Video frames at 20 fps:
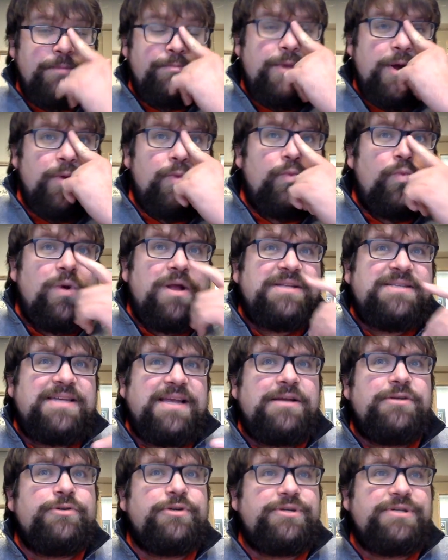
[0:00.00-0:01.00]
But what's
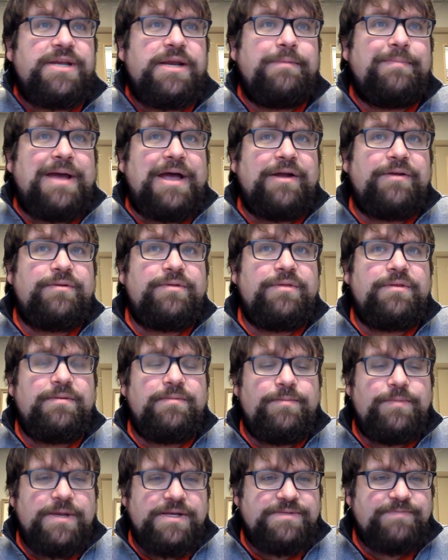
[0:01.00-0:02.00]
interesting about
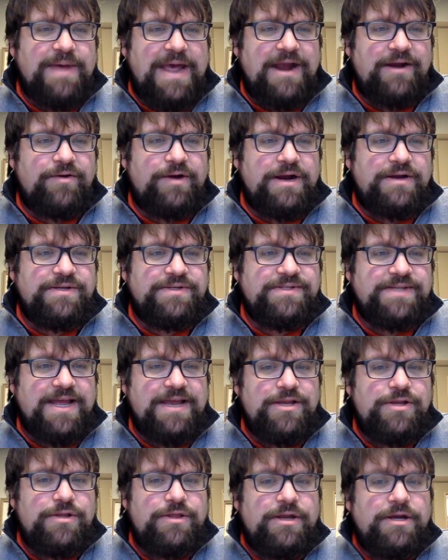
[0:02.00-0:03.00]
this background is
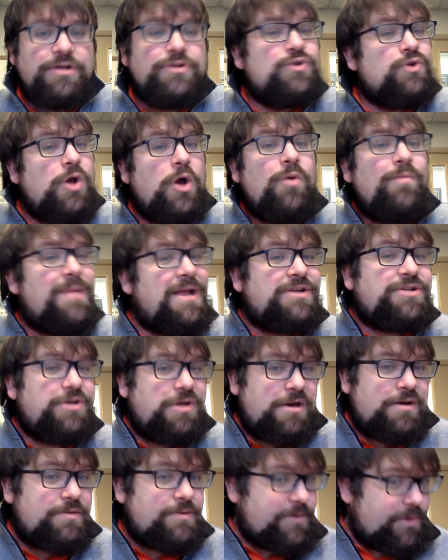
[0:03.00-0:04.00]
that there's no
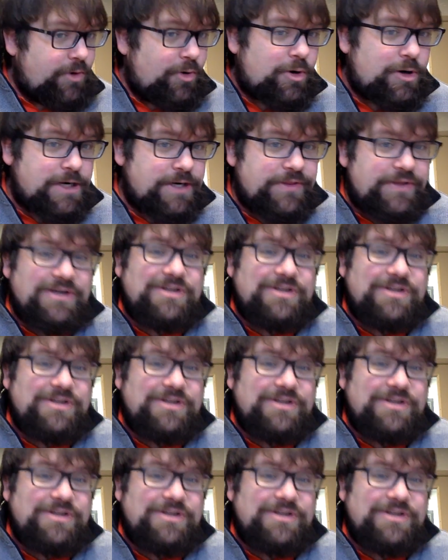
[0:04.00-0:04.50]
mention of the Lord.